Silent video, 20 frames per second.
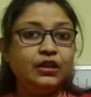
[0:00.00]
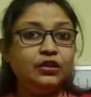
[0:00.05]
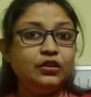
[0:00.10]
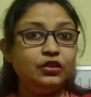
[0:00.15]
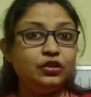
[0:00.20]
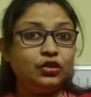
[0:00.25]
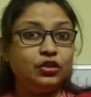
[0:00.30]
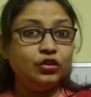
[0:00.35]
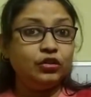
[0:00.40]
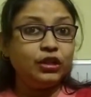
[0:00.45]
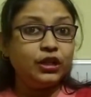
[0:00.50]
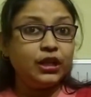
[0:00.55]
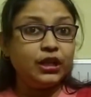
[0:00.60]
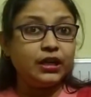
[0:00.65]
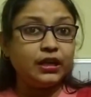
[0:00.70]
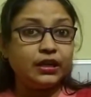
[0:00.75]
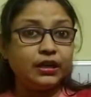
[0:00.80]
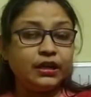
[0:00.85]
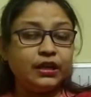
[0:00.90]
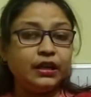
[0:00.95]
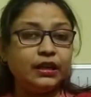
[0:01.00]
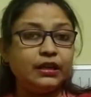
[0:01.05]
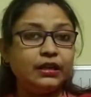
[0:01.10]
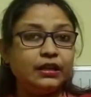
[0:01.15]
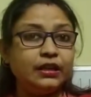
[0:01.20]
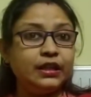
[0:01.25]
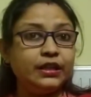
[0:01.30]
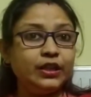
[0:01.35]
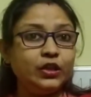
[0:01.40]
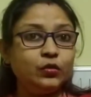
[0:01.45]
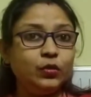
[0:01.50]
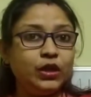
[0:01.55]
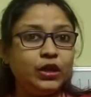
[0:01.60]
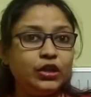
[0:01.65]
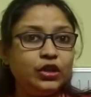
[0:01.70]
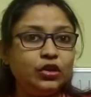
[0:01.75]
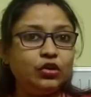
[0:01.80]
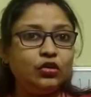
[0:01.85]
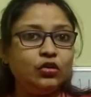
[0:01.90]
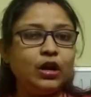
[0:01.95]
So today in this
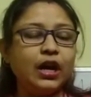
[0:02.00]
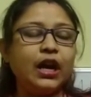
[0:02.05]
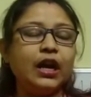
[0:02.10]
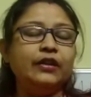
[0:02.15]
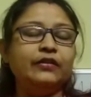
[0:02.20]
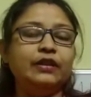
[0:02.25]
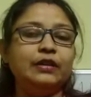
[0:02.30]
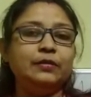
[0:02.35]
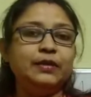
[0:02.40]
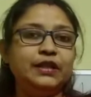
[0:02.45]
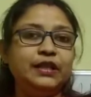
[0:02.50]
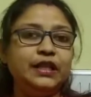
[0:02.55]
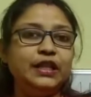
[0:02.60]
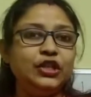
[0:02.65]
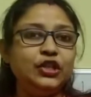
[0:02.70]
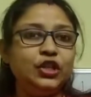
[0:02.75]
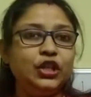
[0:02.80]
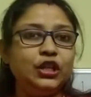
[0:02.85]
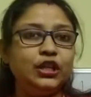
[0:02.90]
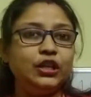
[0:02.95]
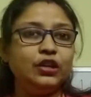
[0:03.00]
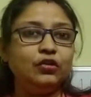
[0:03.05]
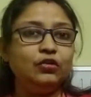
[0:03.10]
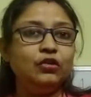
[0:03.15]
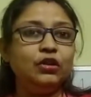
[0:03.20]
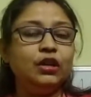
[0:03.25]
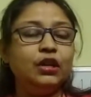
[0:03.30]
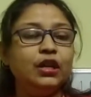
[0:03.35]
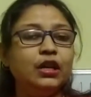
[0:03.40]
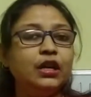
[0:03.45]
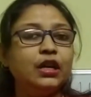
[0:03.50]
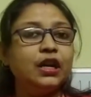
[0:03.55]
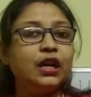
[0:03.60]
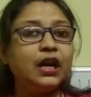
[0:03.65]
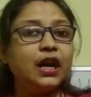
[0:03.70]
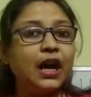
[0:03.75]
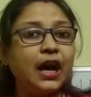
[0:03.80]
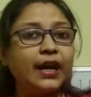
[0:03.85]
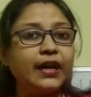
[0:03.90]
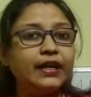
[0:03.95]
video I will be teaching you
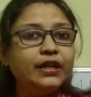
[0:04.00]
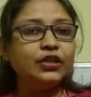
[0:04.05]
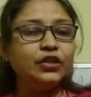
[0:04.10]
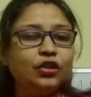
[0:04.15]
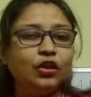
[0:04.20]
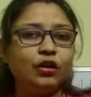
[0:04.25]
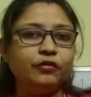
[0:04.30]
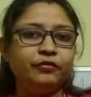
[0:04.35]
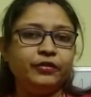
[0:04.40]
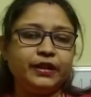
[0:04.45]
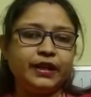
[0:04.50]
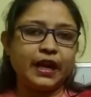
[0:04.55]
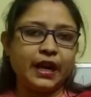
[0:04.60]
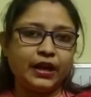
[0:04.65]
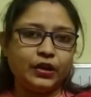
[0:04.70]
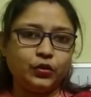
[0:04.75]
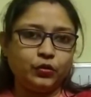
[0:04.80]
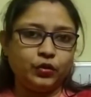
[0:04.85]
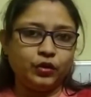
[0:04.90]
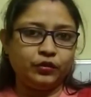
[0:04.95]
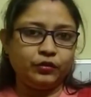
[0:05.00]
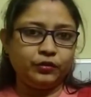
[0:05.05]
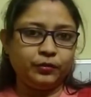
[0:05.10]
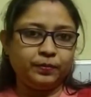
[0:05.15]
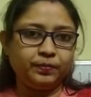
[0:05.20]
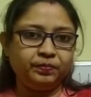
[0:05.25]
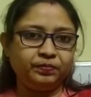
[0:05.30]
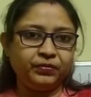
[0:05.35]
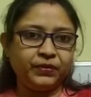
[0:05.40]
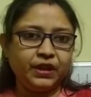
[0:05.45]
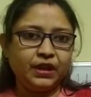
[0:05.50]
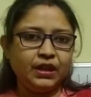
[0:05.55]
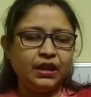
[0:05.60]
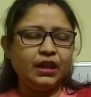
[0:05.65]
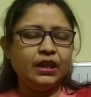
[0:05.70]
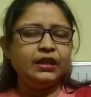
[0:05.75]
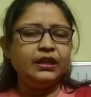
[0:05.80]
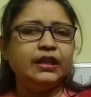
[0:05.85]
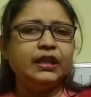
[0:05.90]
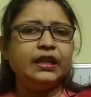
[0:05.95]
kinds of an adverb.
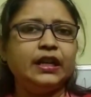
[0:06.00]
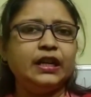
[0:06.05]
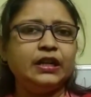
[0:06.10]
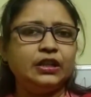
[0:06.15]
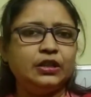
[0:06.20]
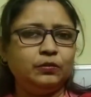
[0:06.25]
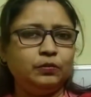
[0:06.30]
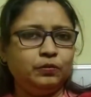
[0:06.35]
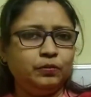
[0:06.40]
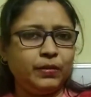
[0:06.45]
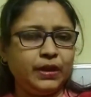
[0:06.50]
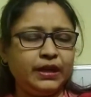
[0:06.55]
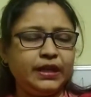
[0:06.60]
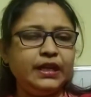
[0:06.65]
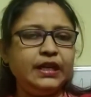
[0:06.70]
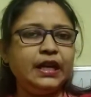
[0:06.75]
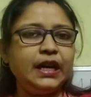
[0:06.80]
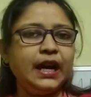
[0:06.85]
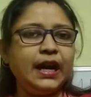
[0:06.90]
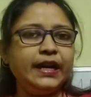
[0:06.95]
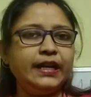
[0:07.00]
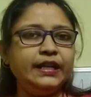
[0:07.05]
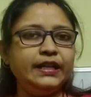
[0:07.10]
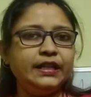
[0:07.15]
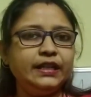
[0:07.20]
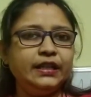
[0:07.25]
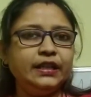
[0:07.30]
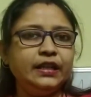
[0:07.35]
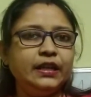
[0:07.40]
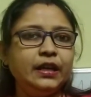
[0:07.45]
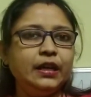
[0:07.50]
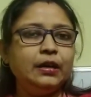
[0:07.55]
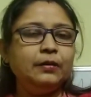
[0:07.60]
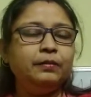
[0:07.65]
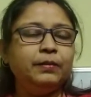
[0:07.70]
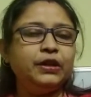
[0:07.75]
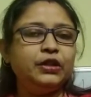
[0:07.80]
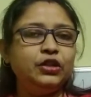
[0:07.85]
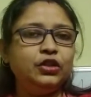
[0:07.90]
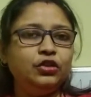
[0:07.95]
There are many kinds,
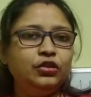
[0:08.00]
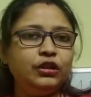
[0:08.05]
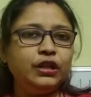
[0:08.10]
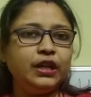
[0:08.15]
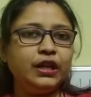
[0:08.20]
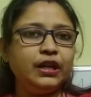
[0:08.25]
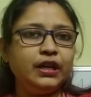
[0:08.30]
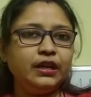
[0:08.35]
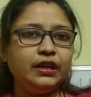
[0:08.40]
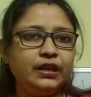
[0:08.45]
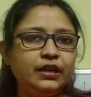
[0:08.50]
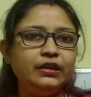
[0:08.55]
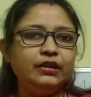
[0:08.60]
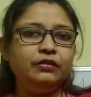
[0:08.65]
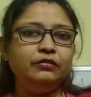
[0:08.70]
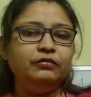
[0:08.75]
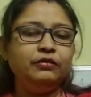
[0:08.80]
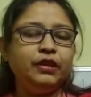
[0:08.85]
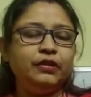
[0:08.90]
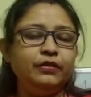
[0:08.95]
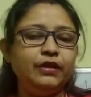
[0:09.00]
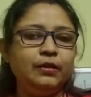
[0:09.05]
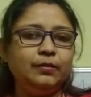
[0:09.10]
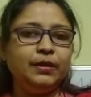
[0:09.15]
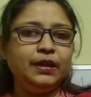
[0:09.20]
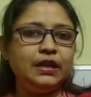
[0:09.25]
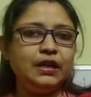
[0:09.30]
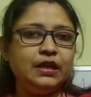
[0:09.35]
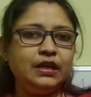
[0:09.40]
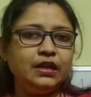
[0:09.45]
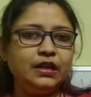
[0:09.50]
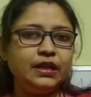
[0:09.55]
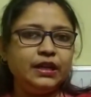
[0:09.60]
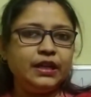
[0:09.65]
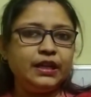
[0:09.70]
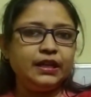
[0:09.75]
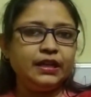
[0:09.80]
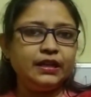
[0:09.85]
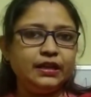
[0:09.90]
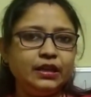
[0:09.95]
but today we will be
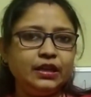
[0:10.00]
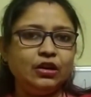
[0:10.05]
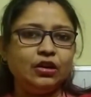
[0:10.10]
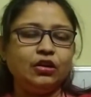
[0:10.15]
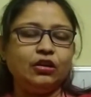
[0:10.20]
learning